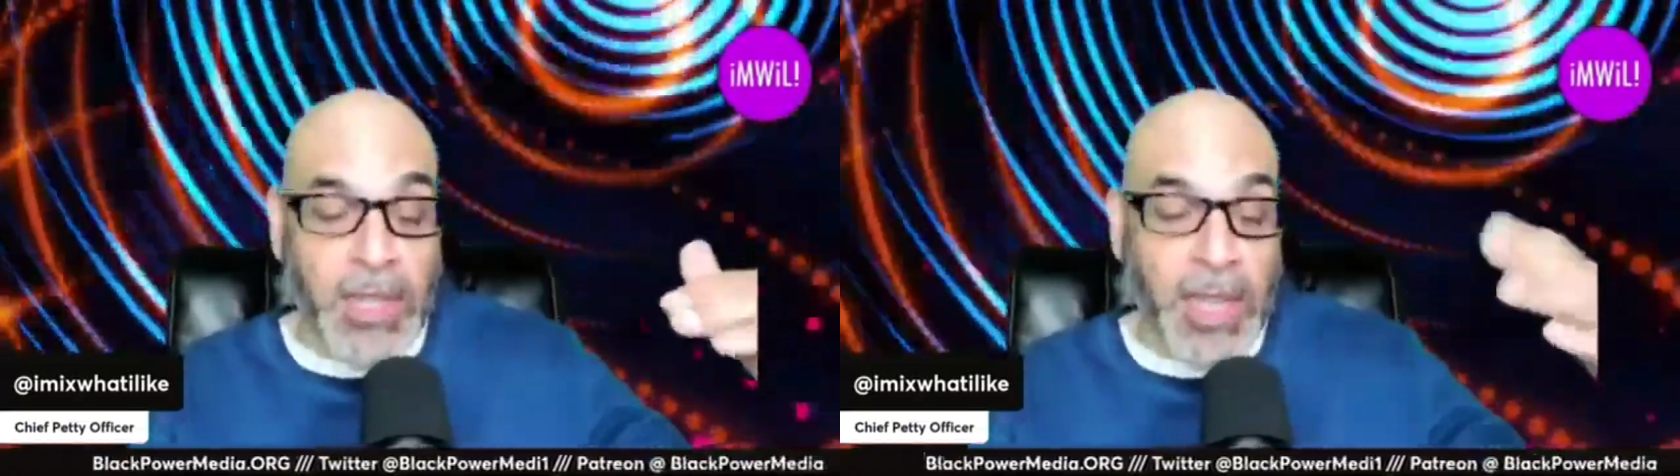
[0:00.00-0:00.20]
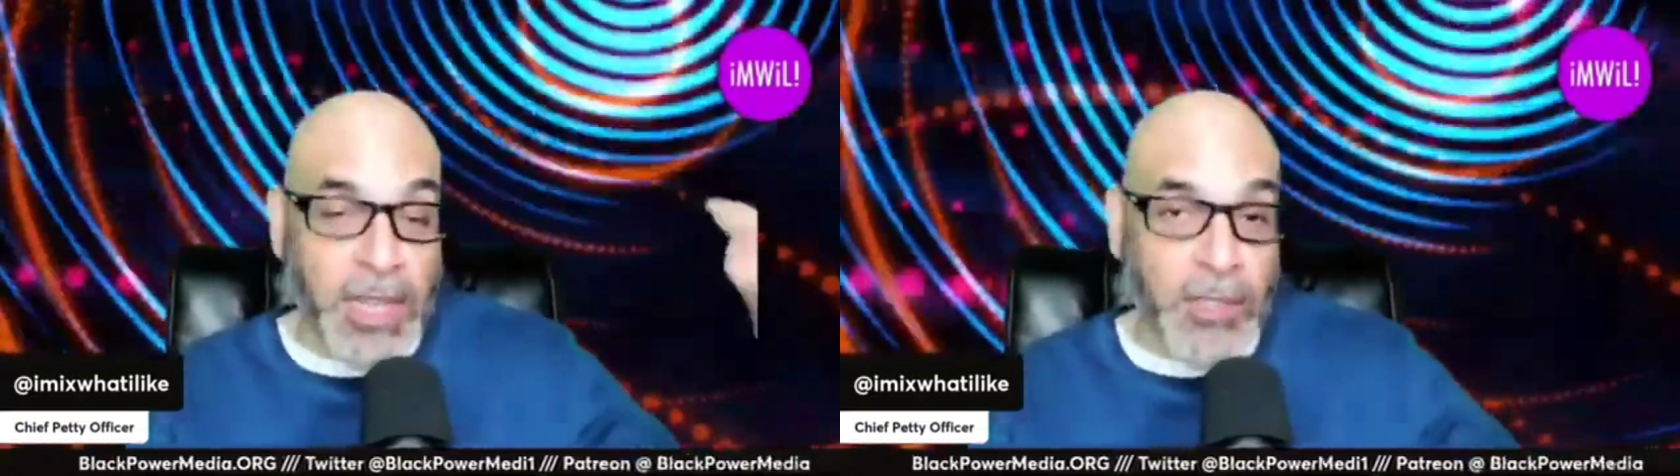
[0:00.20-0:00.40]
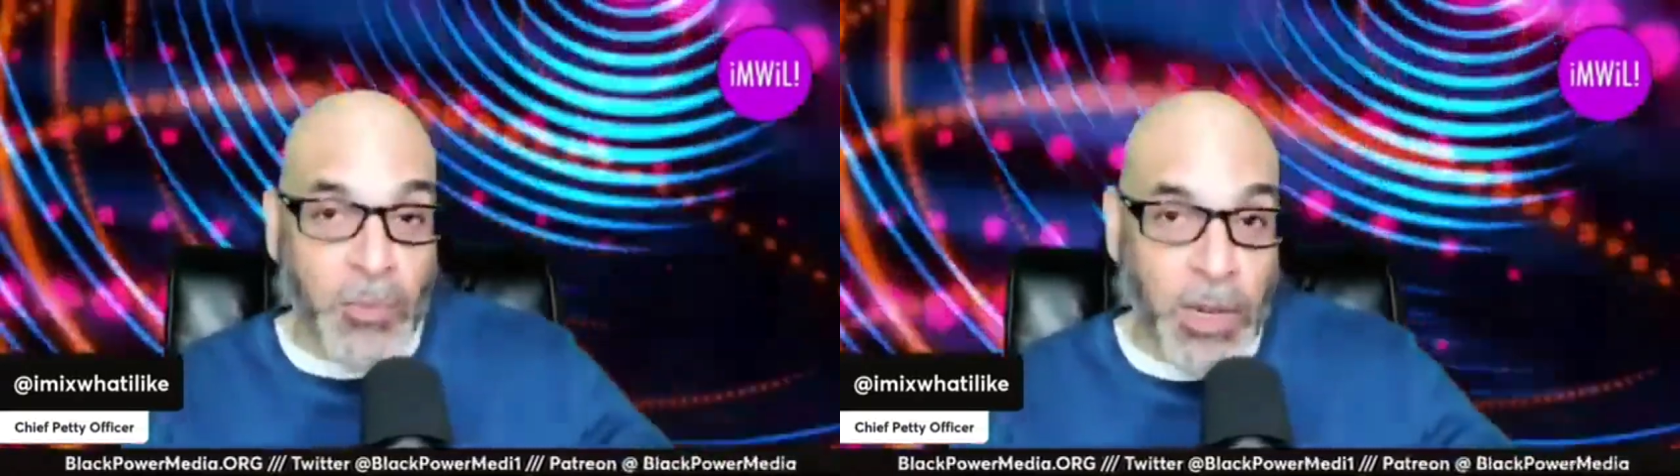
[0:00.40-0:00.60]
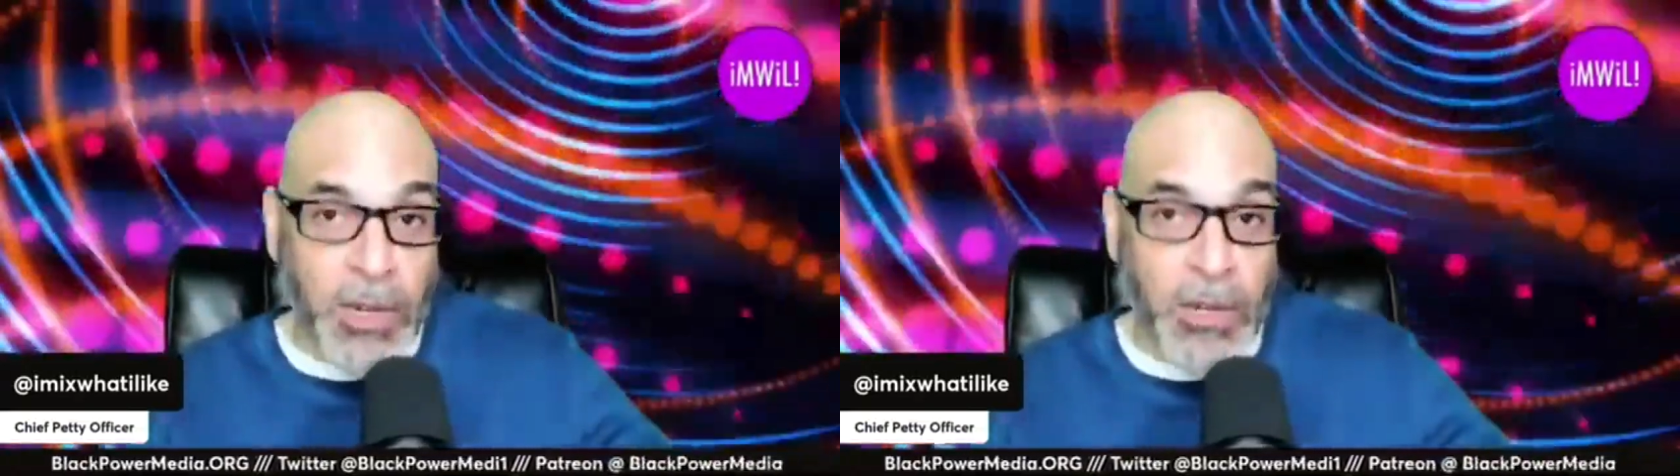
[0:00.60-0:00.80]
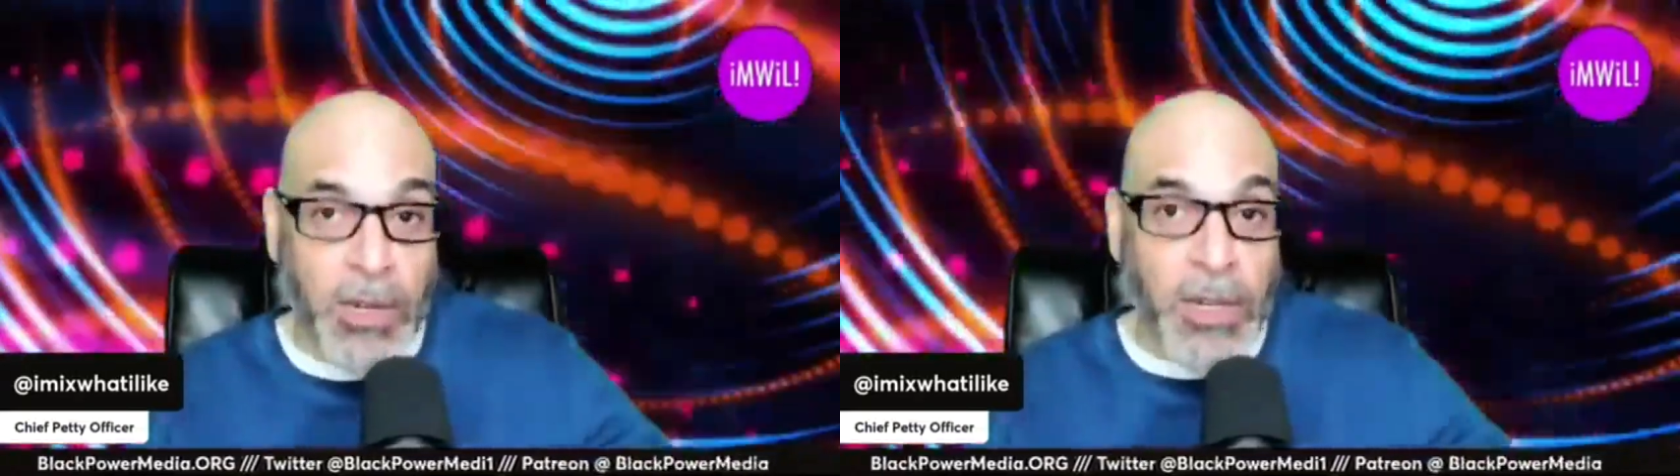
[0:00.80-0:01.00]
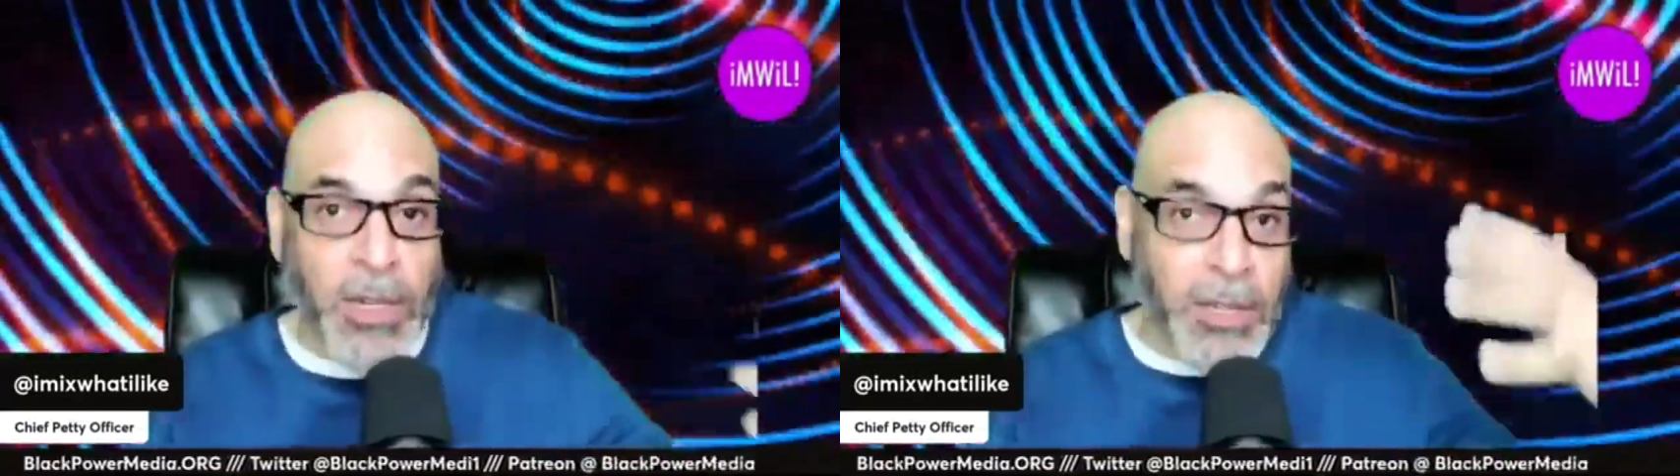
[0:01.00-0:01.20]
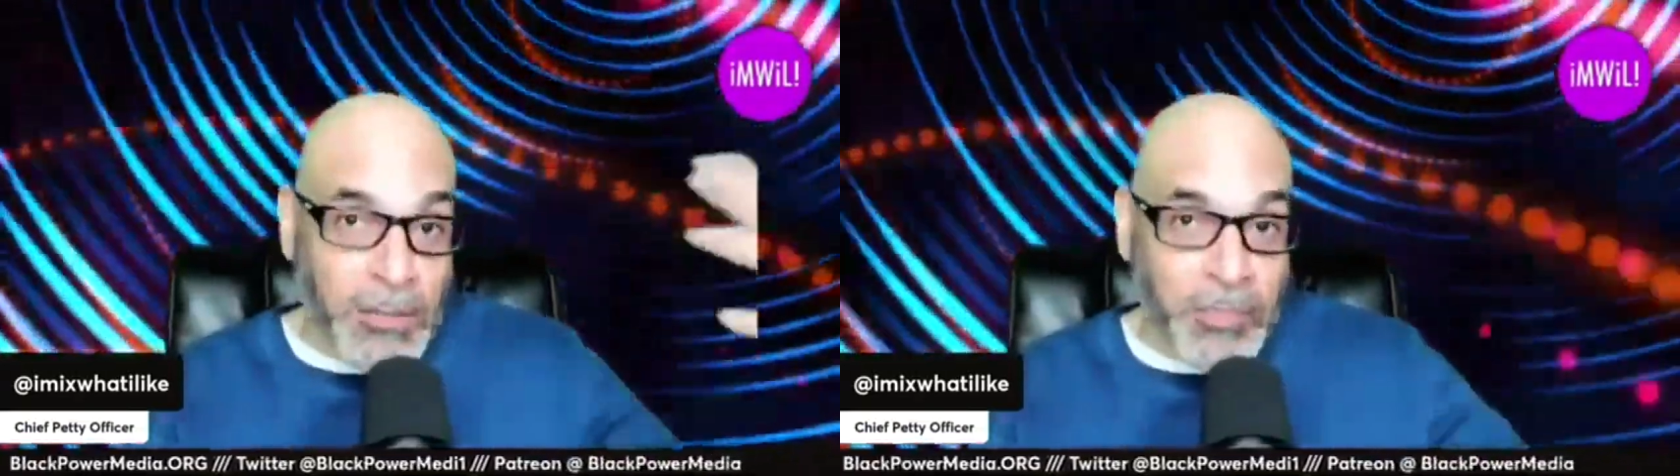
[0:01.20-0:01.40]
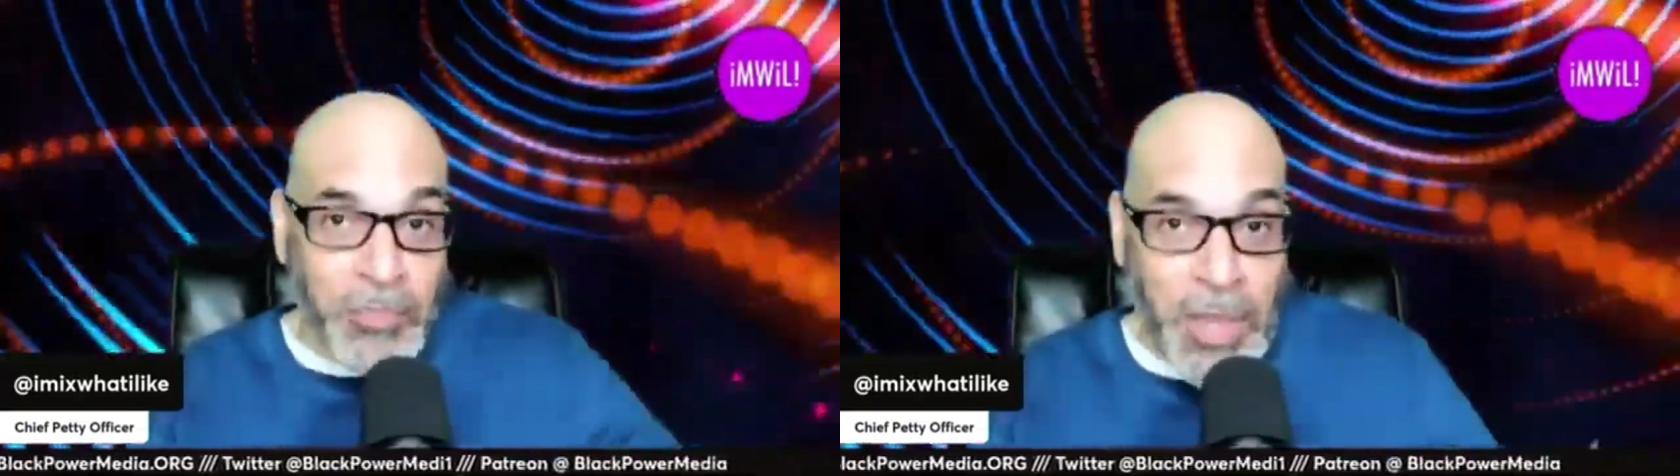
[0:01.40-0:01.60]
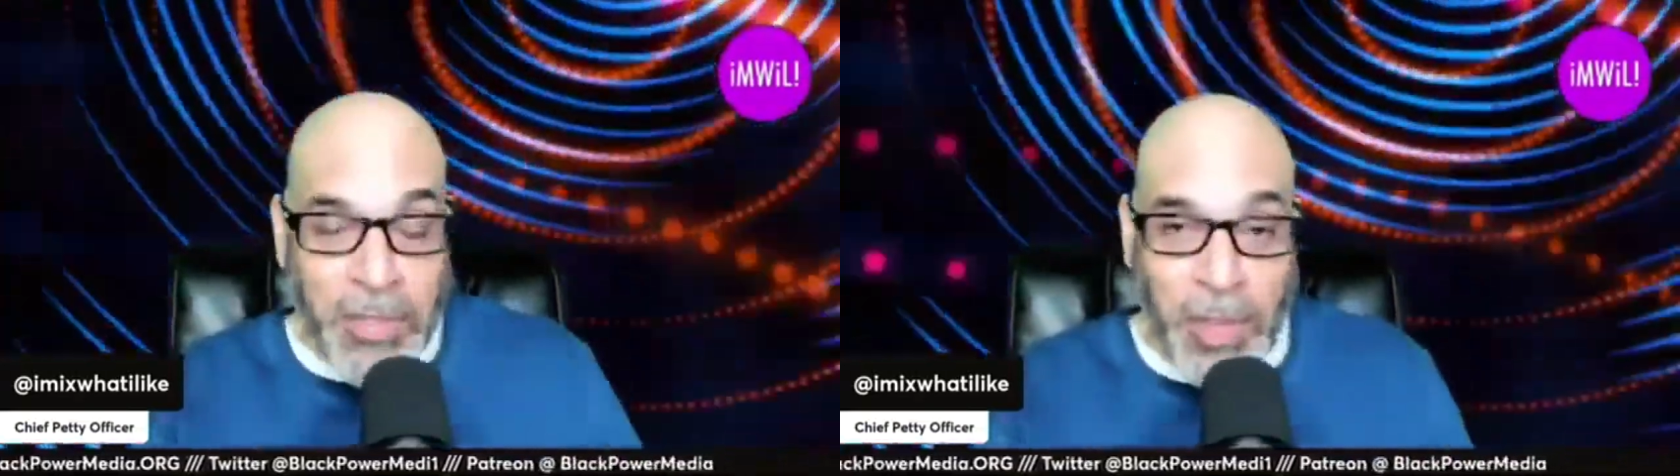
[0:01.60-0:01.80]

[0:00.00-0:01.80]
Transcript: That's where I